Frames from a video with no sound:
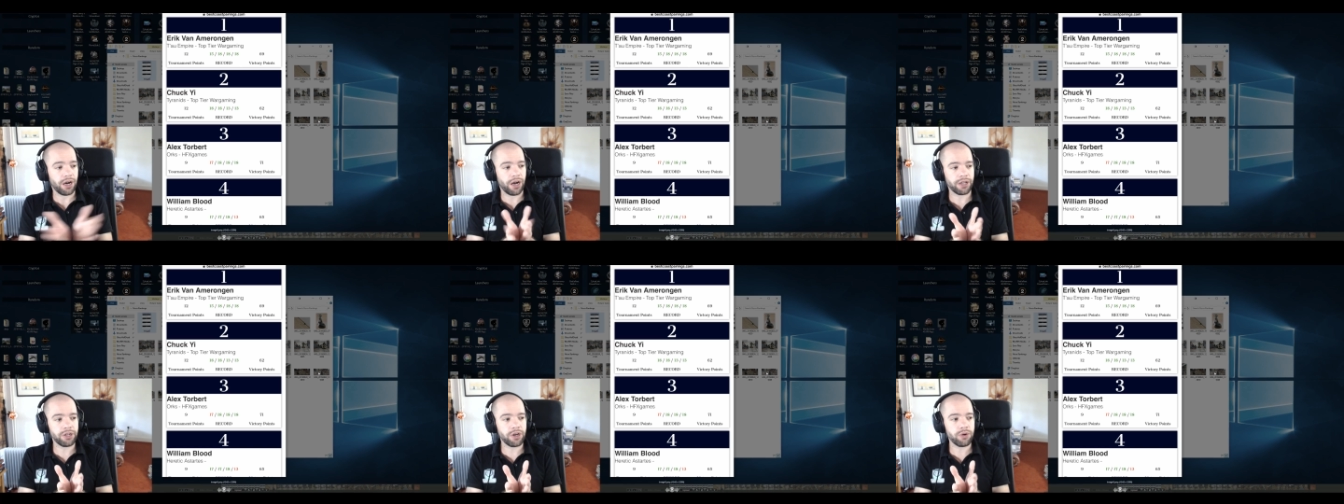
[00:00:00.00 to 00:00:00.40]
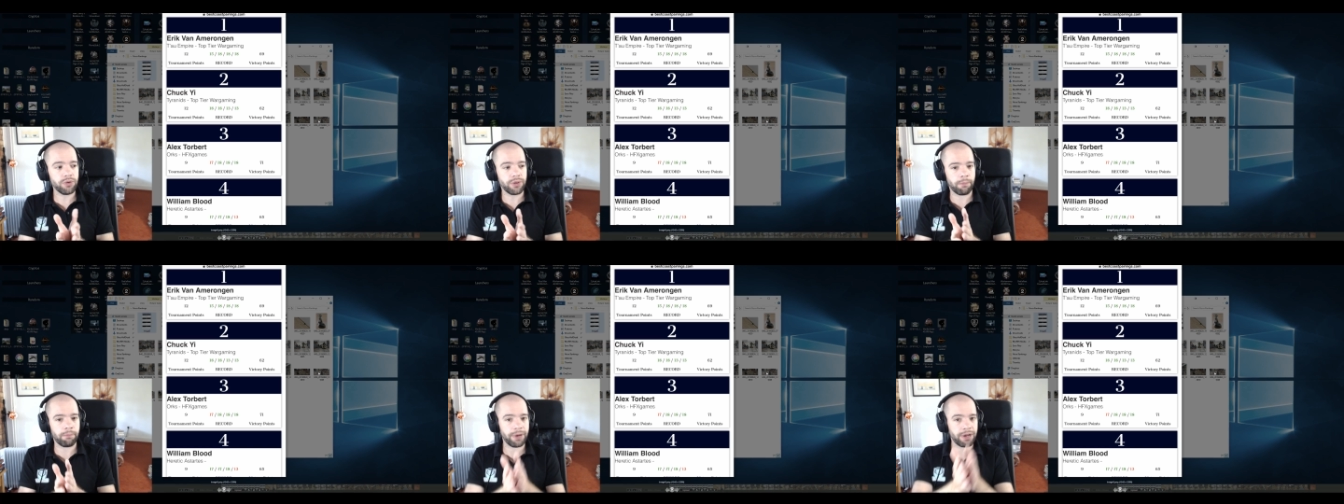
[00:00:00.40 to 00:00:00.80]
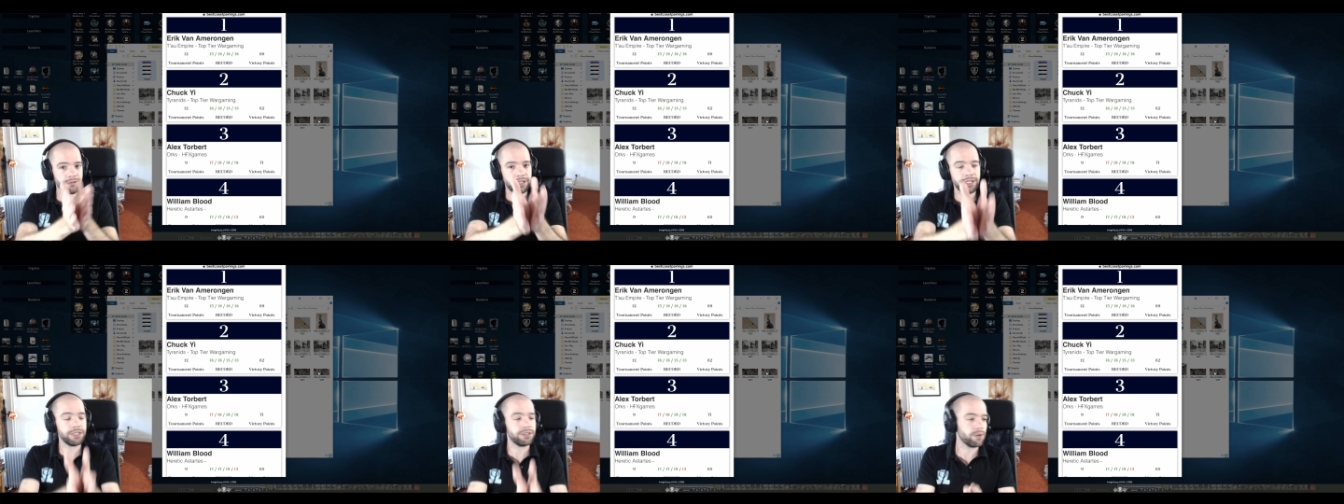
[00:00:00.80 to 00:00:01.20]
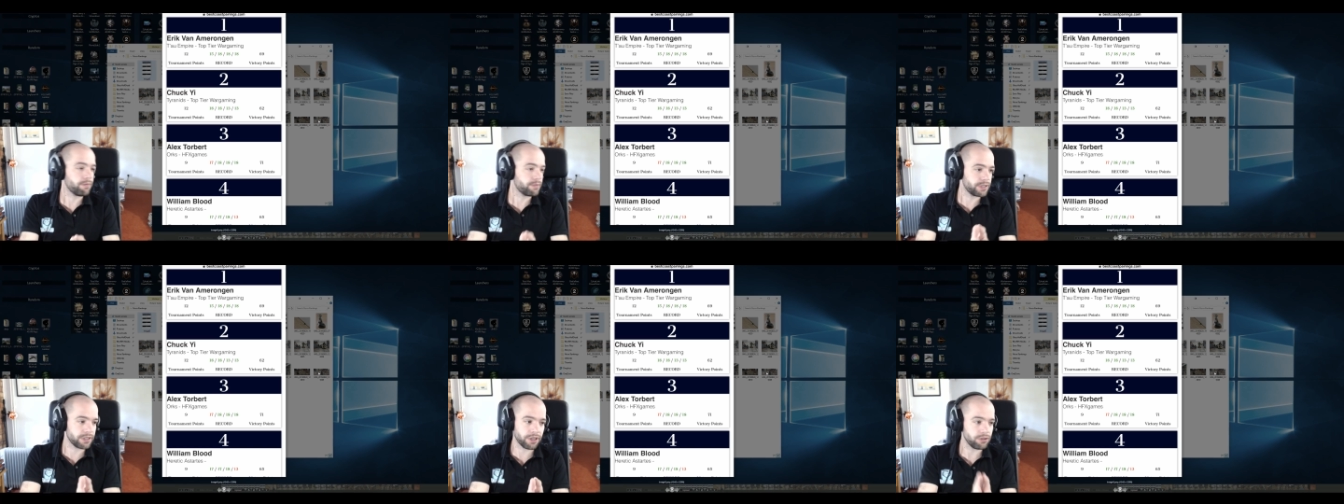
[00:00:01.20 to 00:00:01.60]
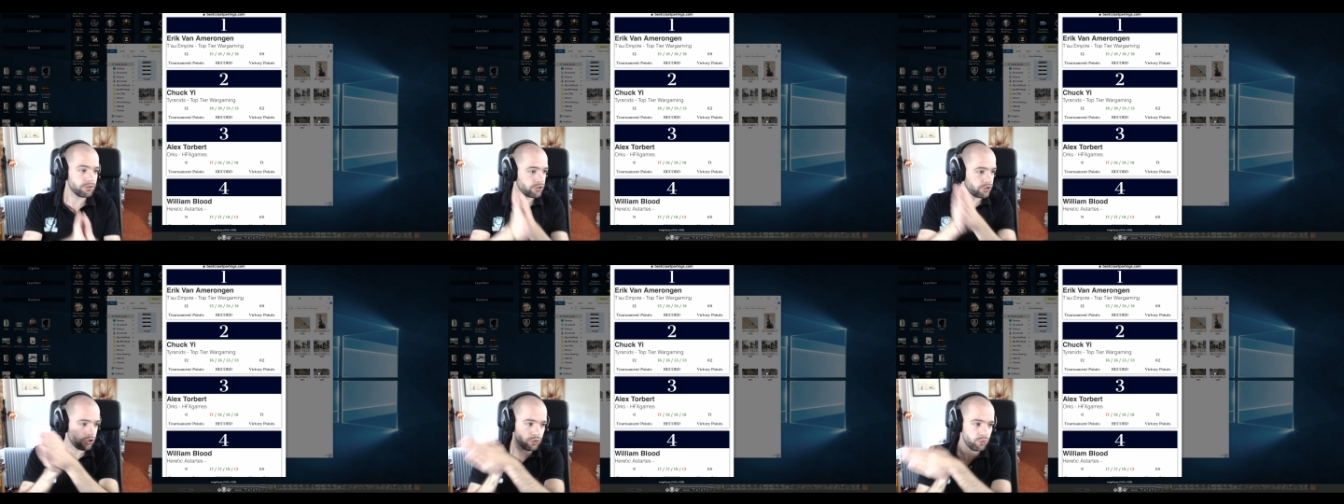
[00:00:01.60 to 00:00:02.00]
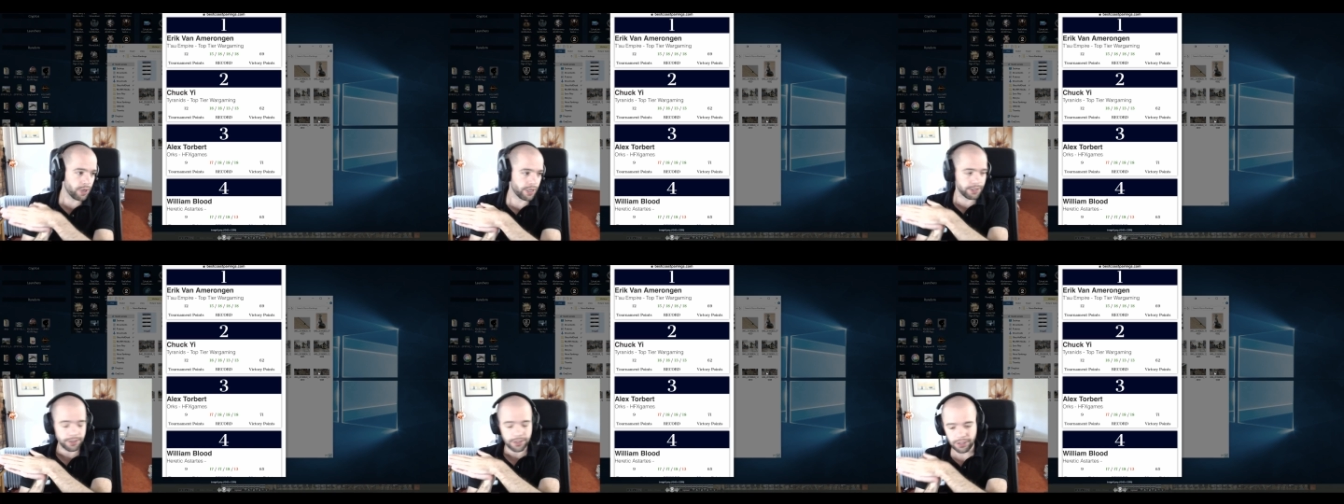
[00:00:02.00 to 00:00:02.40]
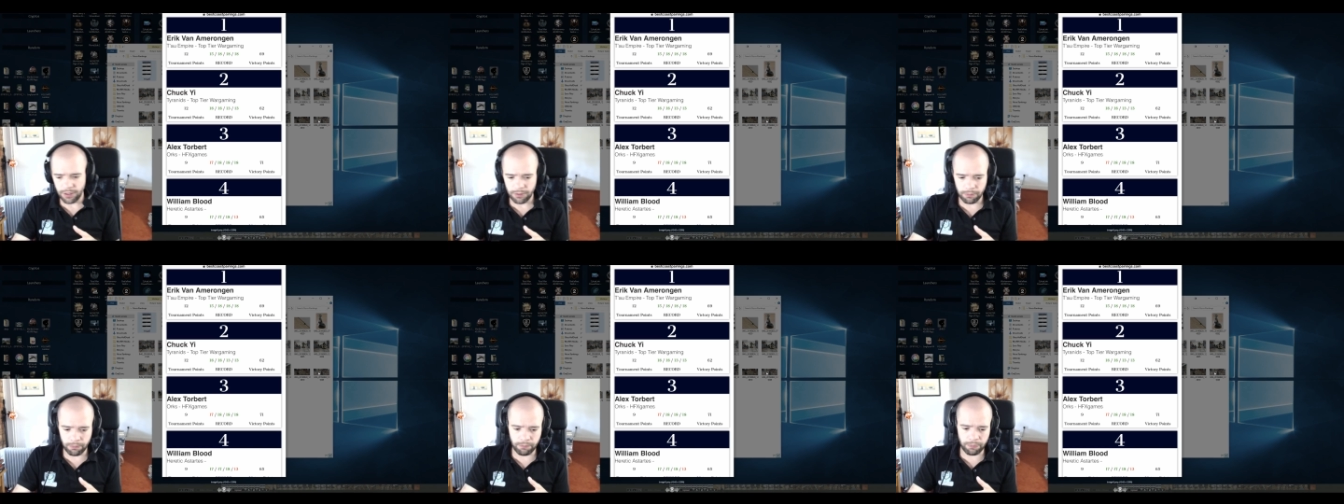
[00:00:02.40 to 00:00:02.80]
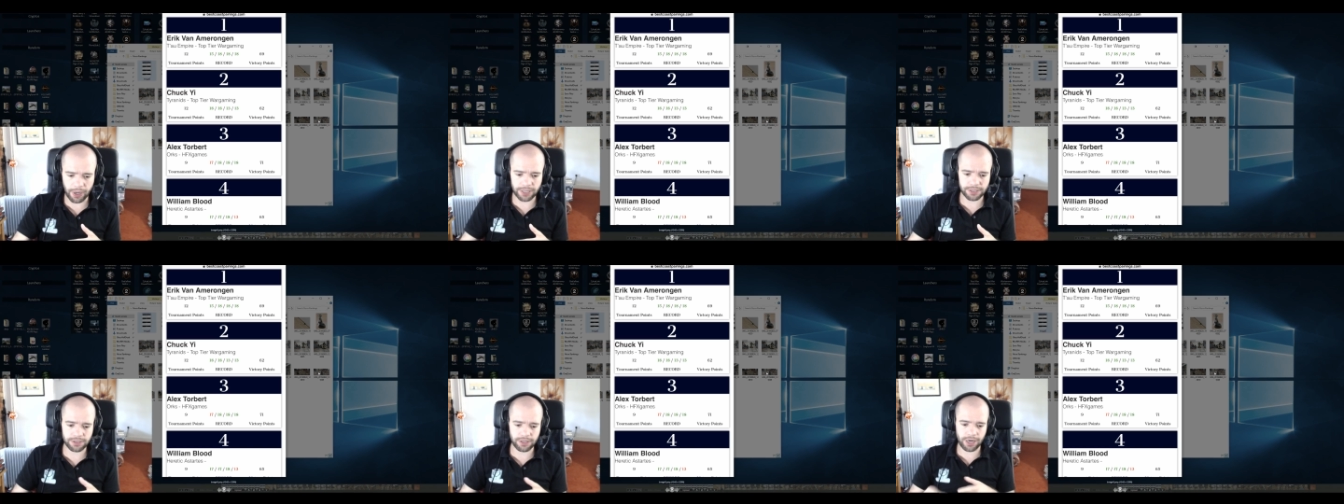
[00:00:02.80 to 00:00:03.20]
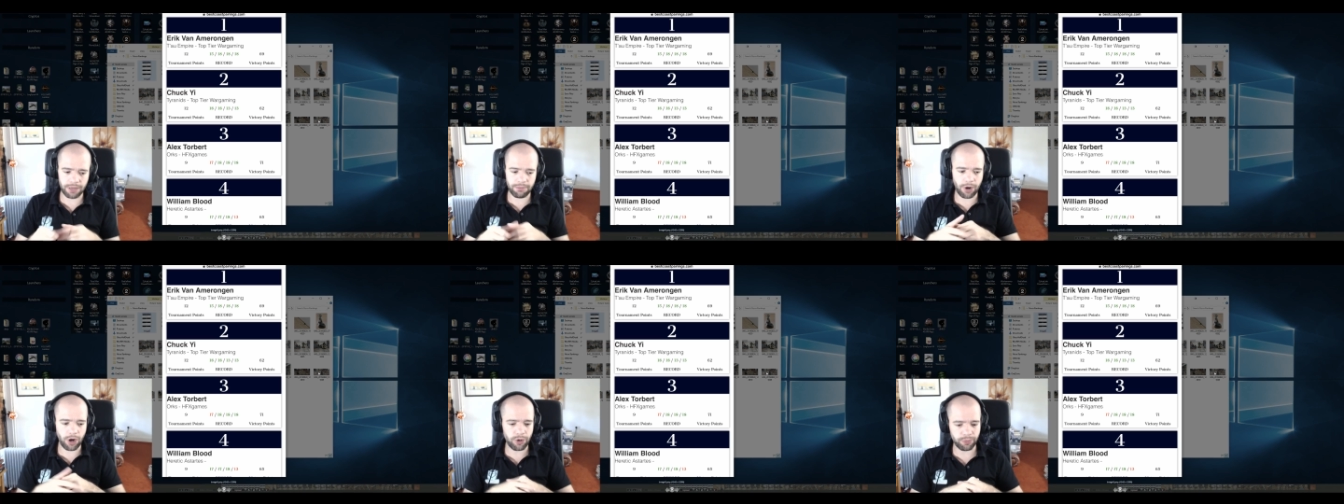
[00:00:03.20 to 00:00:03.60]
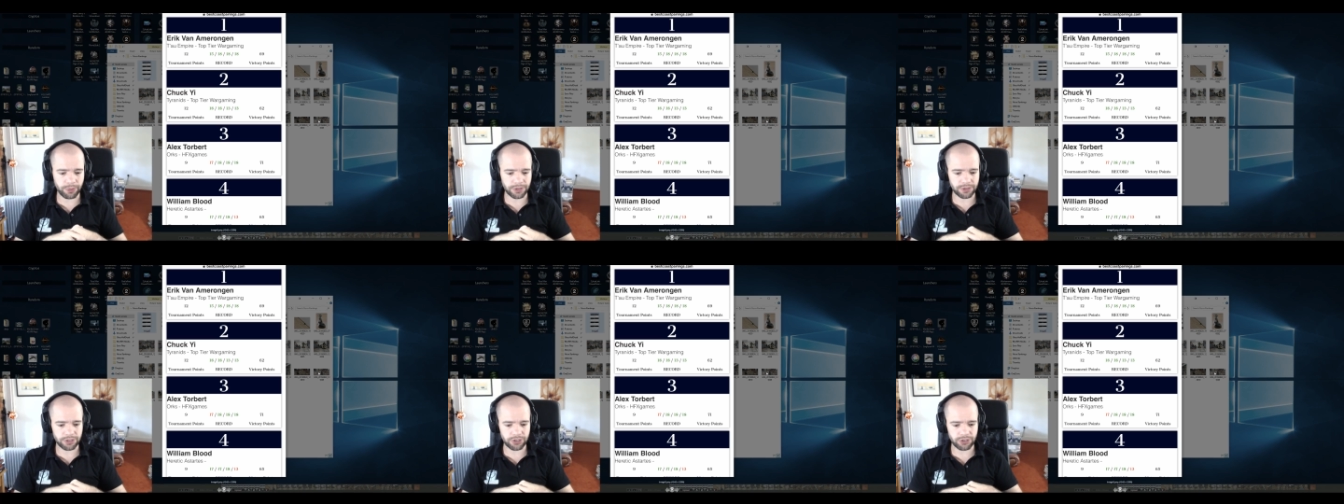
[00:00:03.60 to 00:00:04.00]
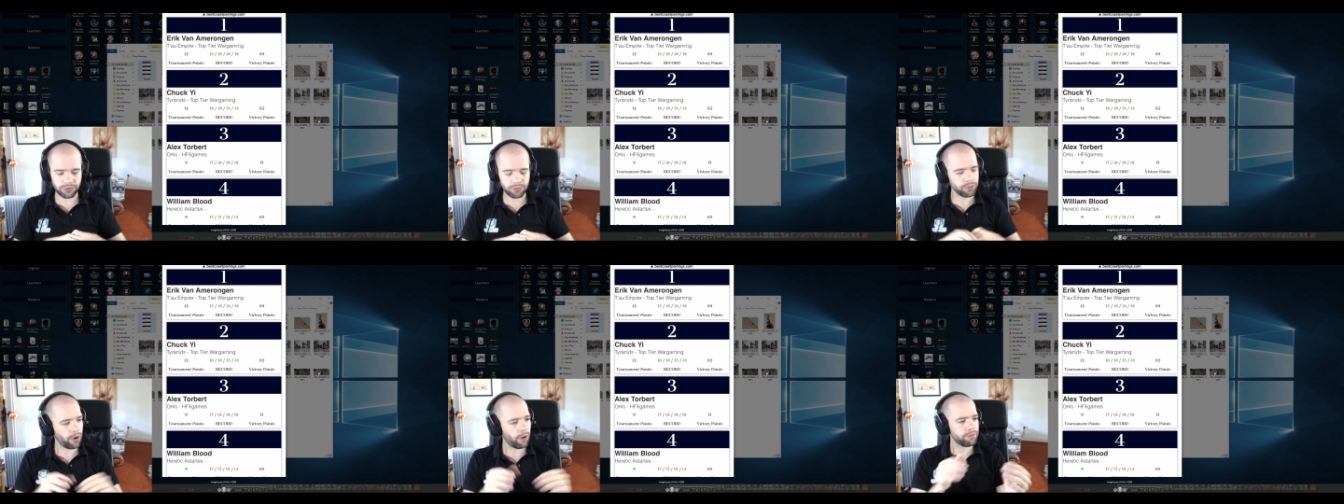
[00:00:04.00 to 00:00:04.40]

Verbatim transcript: I know that Beerenid is obviously going to do one, but I'm hoping to do...